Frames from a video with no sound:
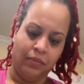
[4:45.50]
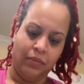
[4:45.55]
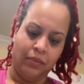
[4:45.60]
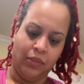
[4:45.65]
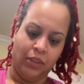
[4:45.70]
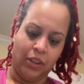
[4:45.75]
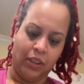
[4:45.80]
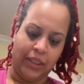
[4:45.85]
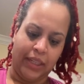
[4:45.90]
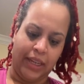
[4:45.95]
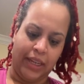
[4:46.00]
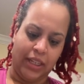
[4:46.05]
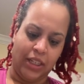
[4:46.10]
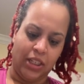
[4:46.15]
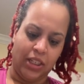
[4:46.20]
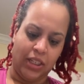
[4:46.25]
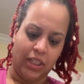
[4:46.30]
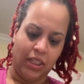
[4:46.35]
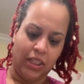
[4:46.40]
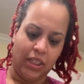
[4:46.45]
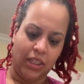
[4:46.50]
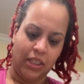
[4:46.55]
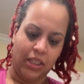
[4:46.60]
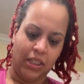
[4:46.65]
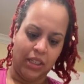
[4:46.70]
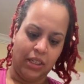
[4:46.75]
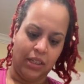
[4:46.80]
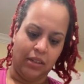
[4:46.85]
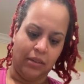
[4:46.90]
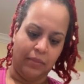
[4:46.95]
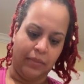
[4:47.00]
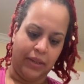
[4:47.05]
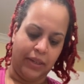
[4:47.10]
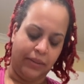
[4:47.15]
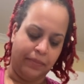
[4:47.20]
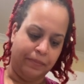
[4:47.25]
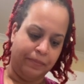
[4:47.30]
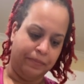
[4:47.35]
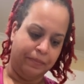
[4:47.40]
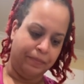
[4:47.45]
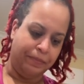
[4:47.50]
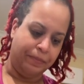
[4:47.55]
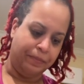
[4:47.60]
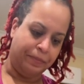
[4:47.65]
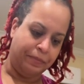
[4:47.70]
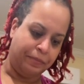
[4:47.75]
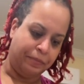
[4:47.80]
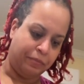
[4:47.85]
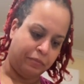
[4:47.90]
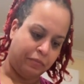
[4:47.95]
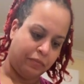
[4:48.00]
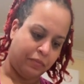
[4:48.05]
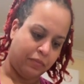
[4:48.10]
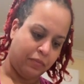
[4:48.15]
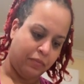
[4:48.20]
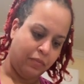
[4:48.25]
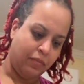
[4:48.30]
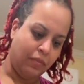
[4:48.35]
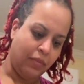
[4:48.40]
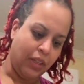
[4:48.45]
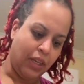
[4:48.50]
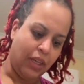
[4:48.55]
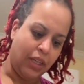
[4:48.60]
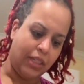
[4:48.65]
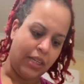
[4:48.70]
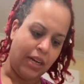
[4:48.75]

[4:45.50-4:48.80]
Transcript: Just add just a little bit, because